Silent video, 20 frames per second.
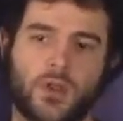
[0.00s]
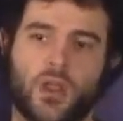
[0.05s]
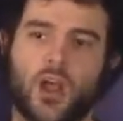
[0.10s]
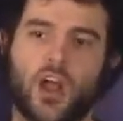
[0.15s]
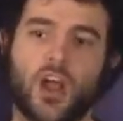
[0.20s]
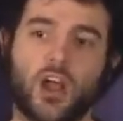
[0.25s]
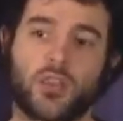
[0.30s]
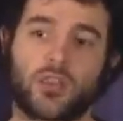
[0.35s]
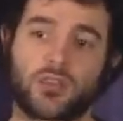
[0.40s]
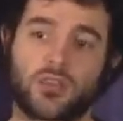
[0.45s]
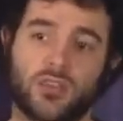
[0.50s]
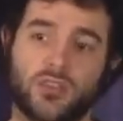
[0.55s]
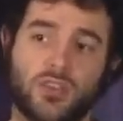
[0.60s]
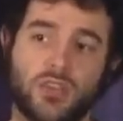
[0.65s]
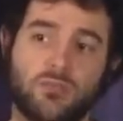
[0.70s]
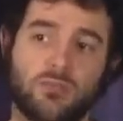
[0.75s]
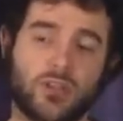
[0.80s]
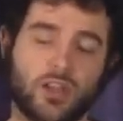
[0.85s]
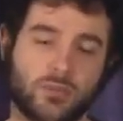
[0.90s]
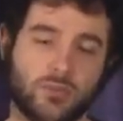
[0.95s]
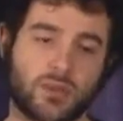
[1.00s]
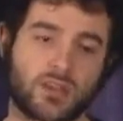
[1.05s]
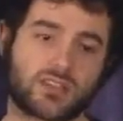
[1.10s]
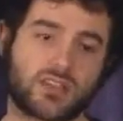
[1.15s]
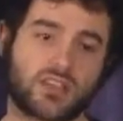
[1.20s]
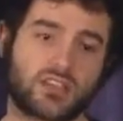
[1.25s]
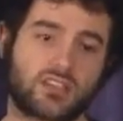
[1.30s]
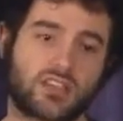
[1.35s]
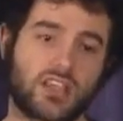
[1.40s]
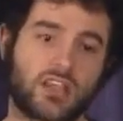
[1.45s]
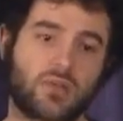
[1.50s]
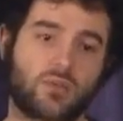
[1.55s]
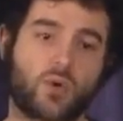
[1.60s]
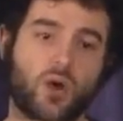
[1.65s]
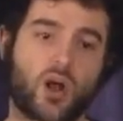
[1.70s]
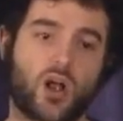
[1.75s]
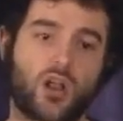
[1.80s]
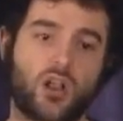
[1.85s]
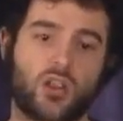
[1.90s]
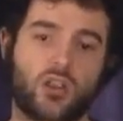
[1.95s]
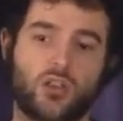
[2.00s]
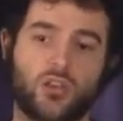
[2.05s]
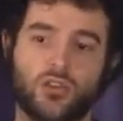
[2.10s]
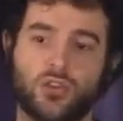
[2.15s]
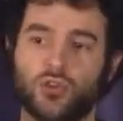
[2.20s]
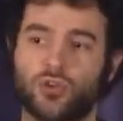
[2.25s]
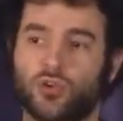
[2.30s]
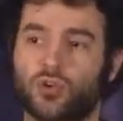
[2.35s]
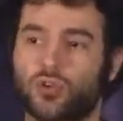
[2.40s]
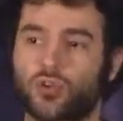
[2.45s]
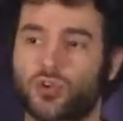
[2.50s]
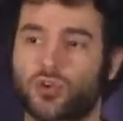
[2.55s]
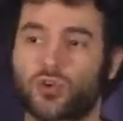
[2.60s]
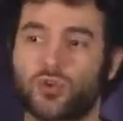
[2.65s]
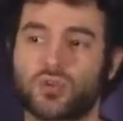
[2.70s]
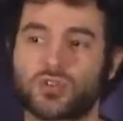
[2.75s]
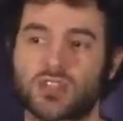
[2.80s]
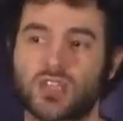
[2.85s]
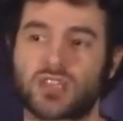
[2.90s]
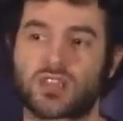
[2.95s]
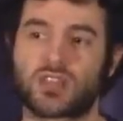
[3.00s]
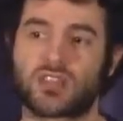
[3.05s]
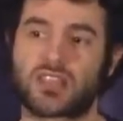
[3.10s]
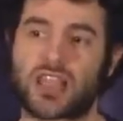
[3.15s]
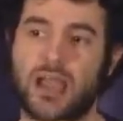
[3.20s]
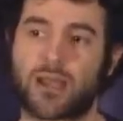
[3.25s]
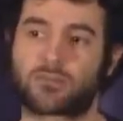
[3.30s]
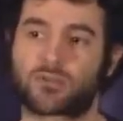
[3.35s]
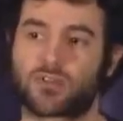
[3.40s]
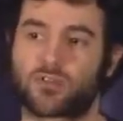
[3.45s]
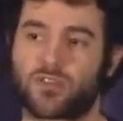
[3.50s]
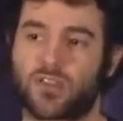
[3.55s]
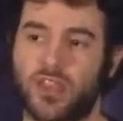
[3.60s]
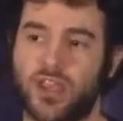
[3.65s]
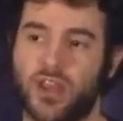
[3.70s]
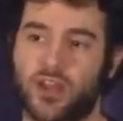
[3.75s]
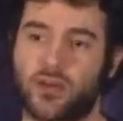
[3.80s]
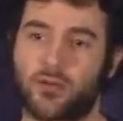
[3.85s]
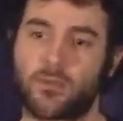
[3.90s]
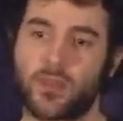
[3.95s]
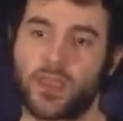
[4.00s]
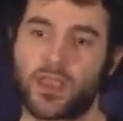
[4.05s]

on the Milkomeda sidechain while you know, you're using dApps over there.